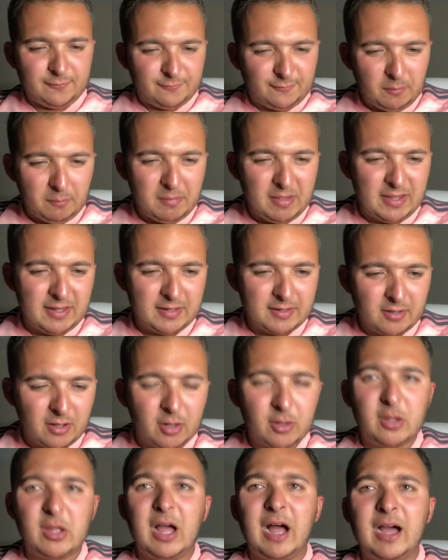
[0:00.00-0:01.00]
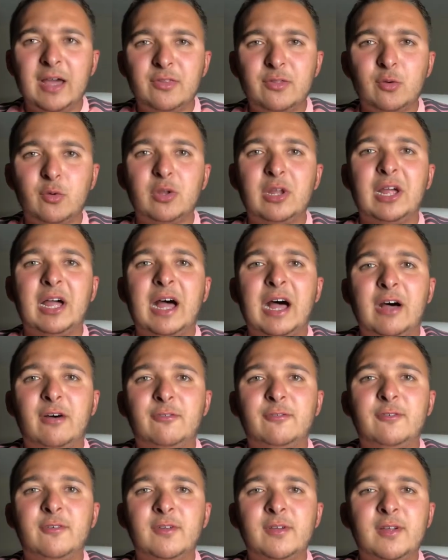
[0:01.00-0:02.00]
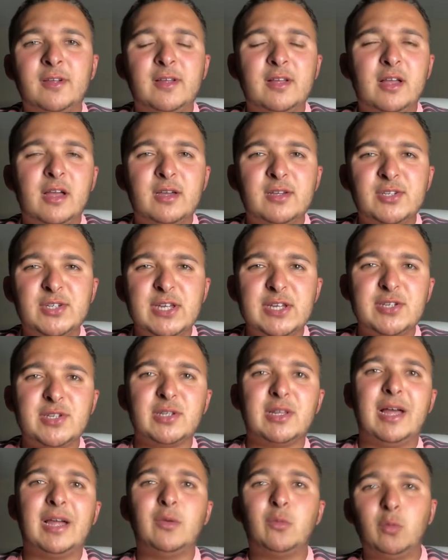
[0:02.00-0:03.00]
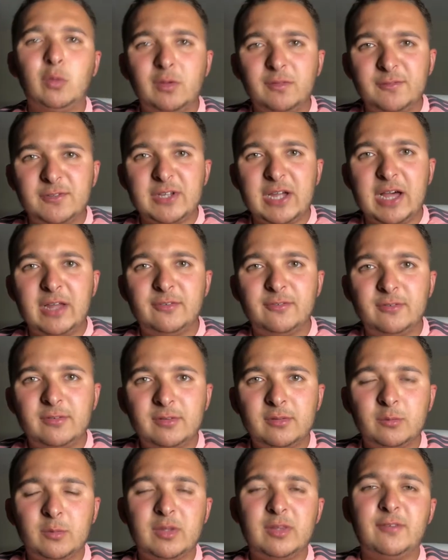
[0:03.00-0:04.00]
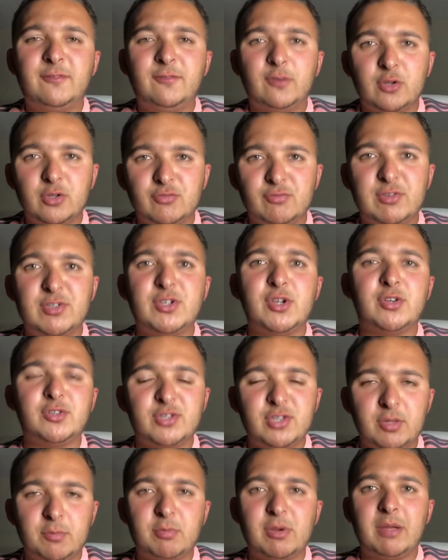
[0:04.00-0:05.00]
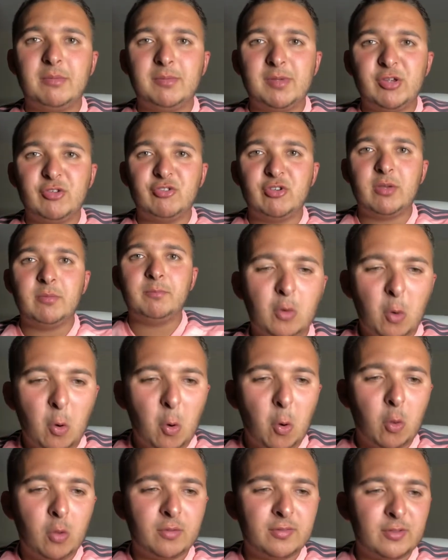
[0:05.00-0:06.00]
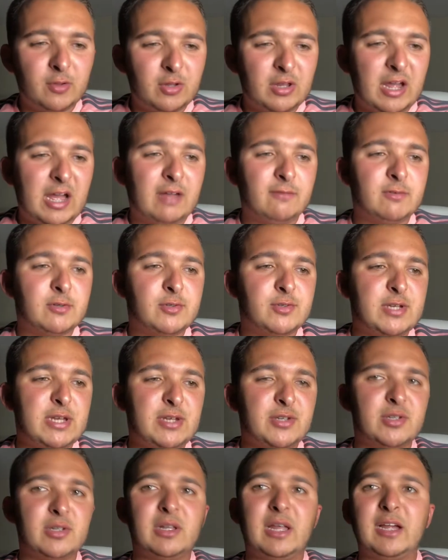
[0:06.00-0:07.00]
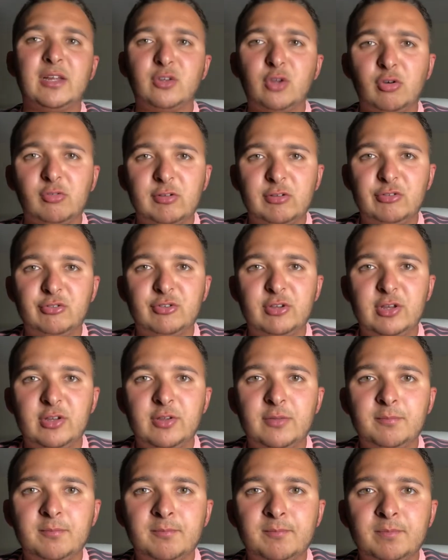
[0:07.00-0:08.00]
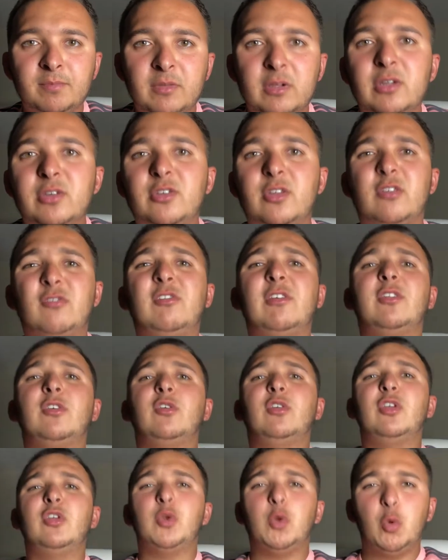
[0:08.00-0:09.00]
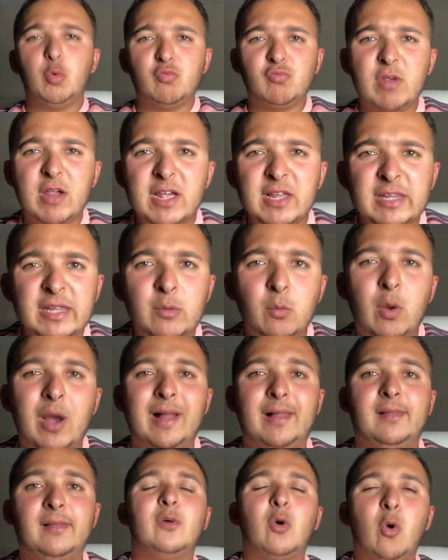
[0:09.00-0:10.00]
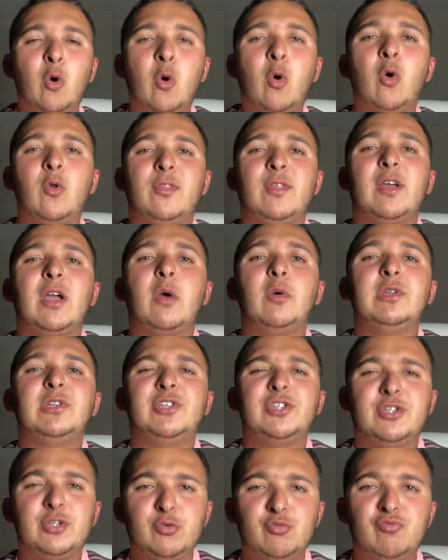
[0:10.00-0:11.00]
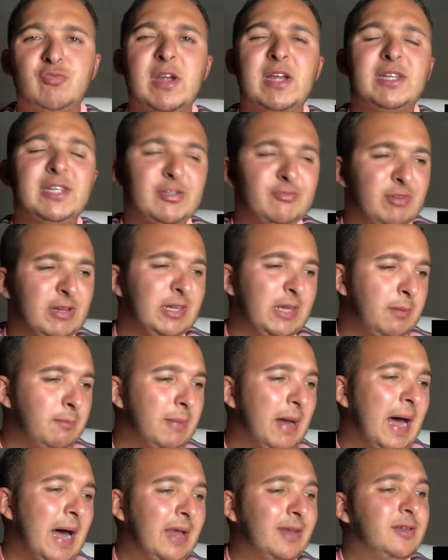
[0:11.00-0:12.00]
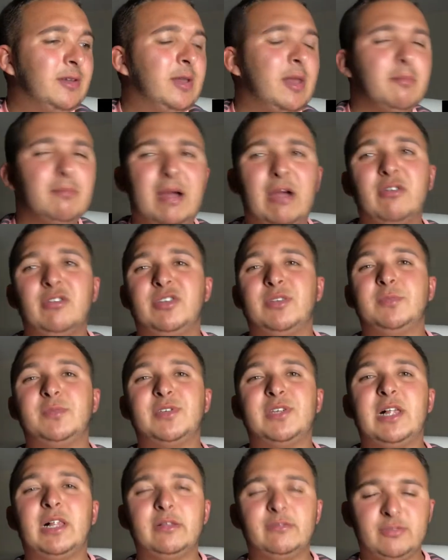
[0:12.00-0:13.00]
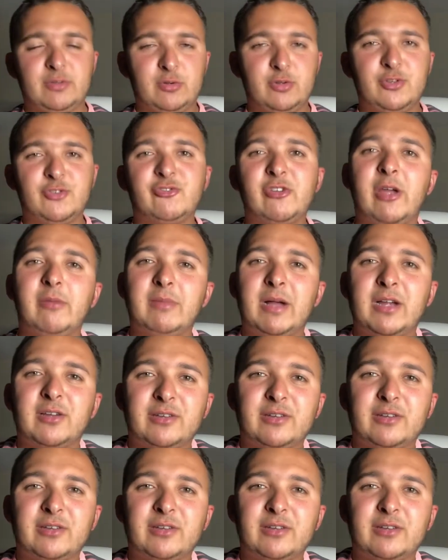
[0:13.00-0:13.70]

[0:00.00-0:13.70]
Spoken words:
for me, are either going to have a season like Wolves had when they first returned to the Premiership, or they're going to have a season like Norwich did. So they're either going to do really well, or they're going to do really, really bad and embarrass themselves and go straight back